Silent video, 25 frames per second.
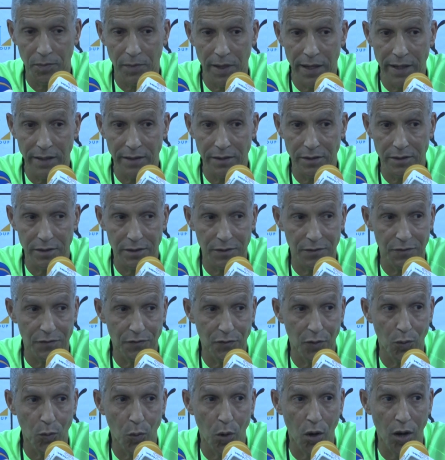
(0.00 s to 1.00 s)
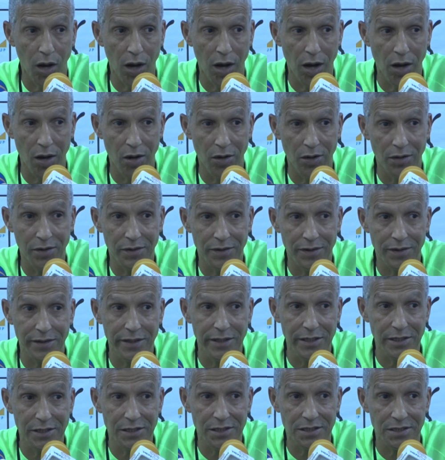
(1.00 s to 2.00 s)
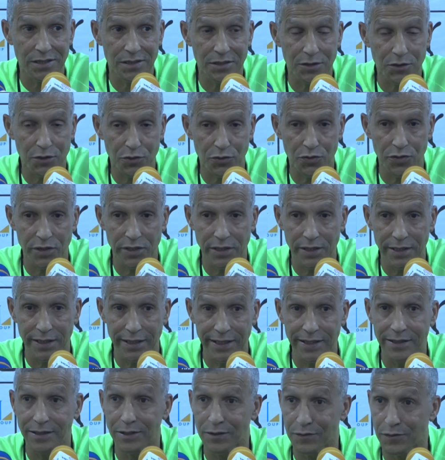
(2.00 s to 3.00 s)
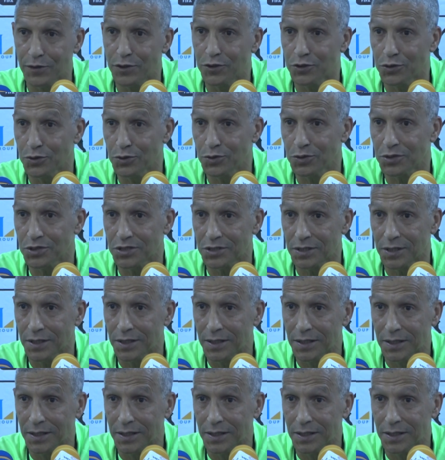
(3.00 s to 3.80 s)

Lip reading: And for what are these 3 individuals,